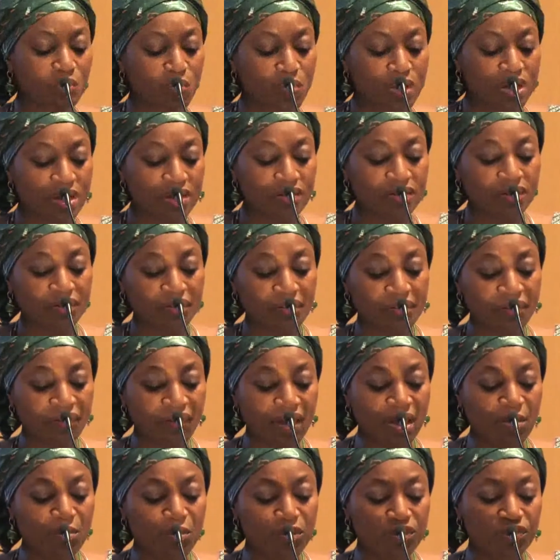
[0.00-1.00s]
words of a
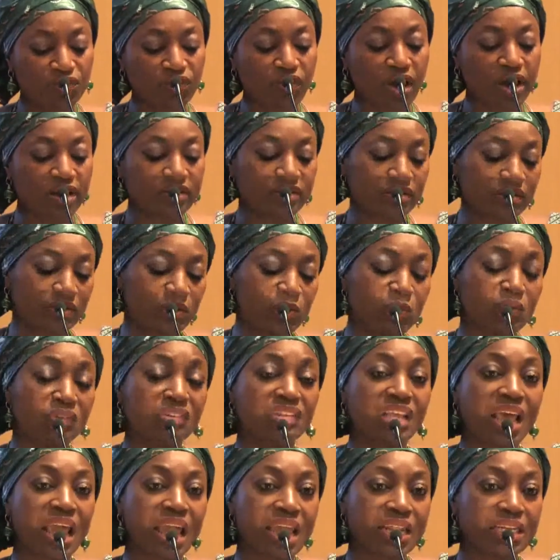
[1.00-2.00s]
famous writer who
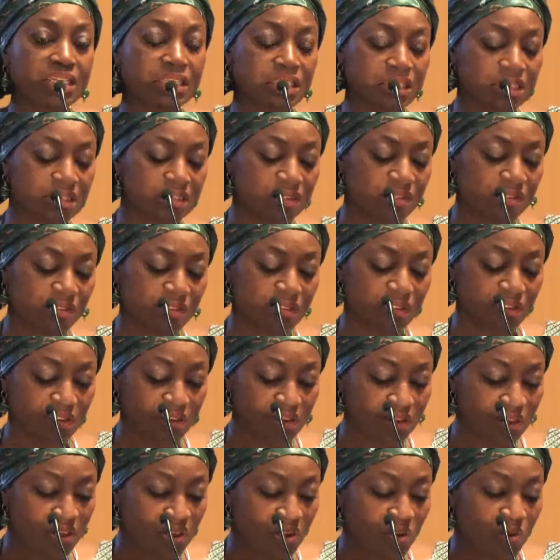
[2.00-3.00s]
said,
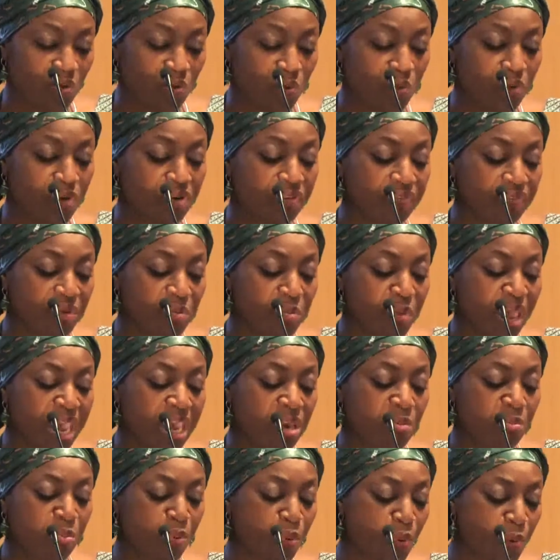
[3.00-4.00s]
"One of the
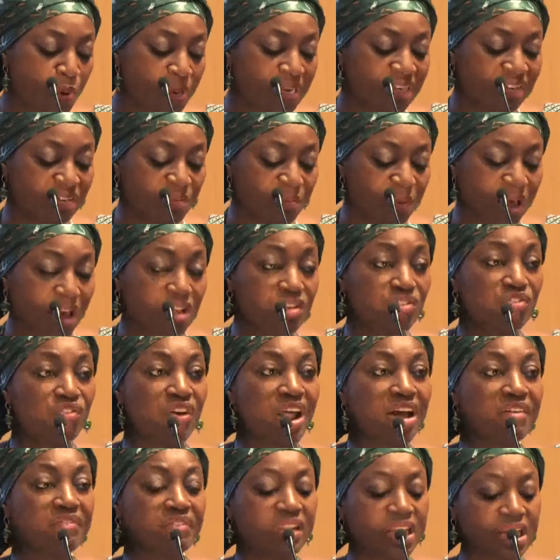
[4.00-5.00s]
main points about
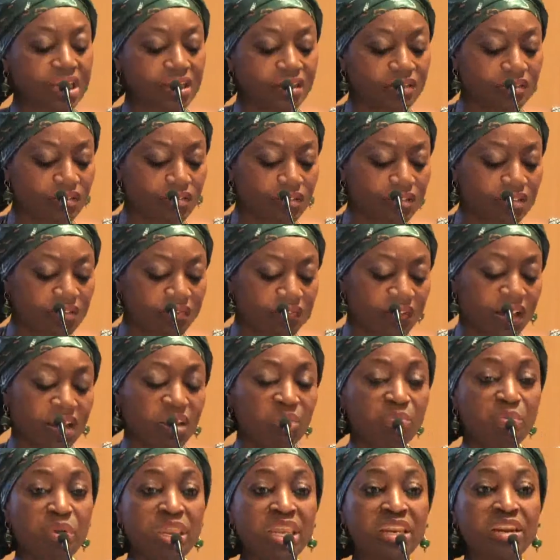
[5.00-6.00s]
traveling is to
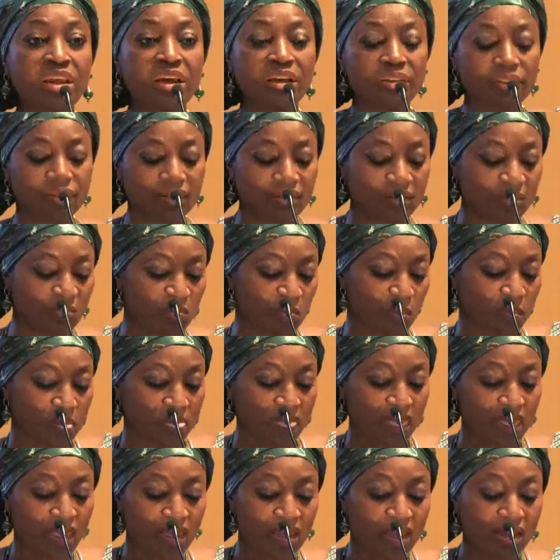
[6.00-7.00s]
develop in us
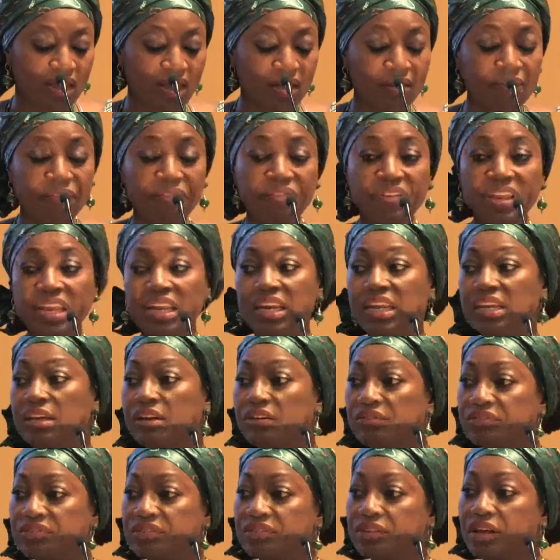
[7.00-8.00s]
a feeling
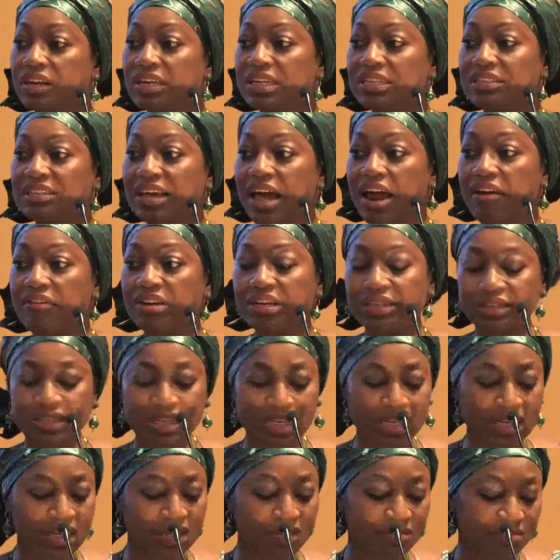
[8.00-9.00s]
of
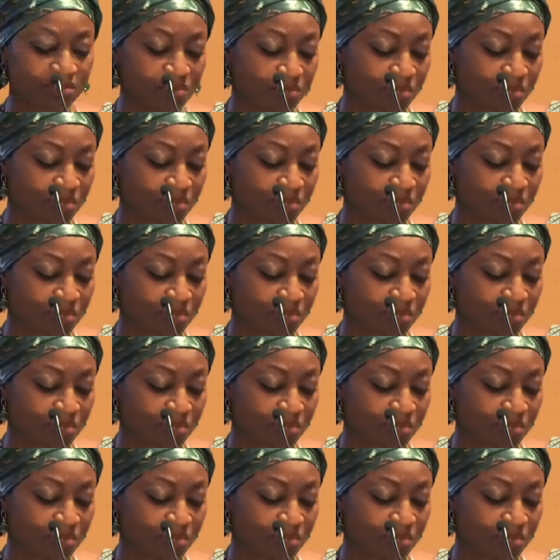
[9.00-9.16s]
solidarity,